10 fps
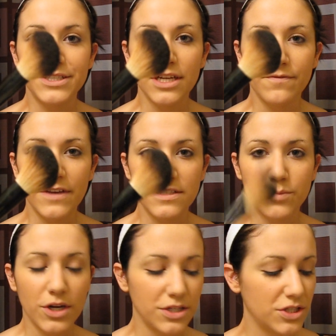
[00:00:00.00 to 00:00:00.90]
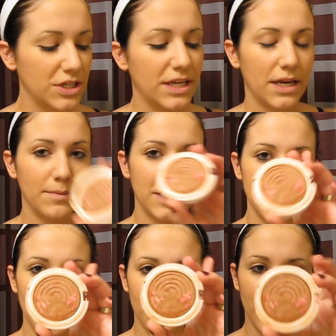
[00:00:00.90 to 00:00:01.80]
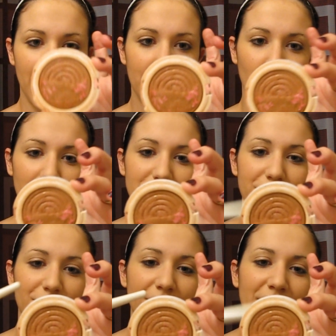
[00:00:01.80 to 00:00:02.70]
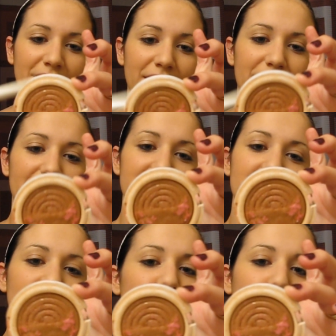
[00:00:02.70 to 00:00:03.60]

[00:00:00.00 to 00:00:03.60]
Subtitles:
shaped face brush, and I'm going to take my bronzer. This is